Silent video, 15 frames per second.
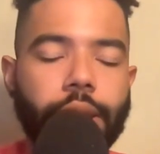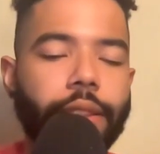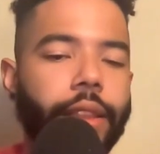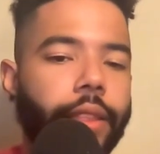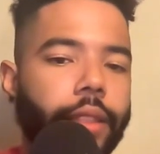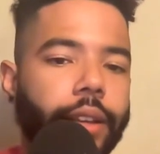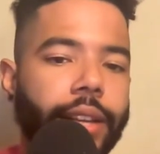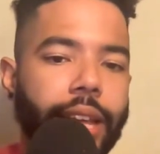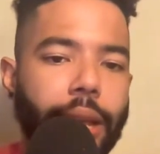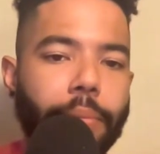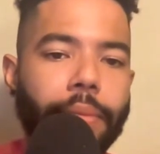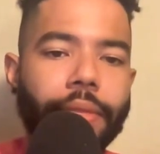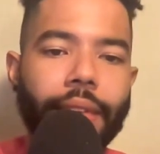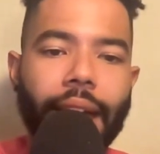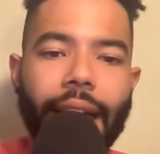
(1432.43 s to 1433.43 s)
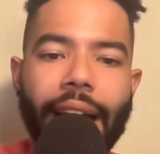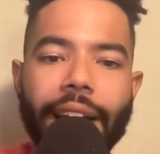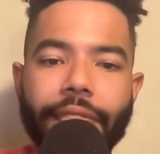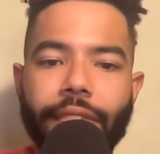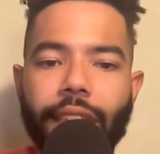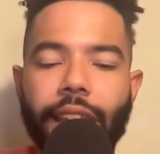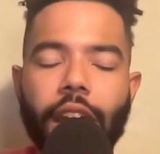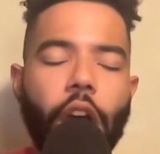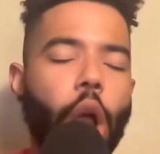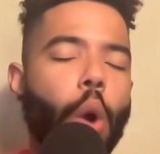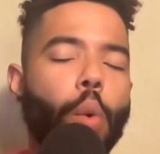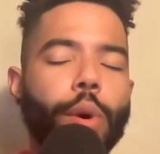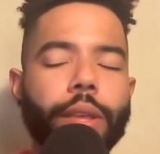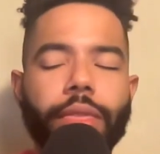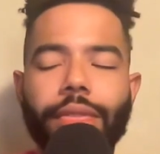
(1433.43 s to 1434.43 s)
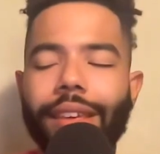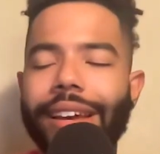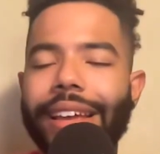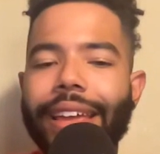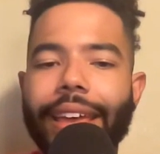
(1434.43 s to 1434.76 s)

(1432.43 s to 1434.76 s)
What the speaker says: And then the team that I think with the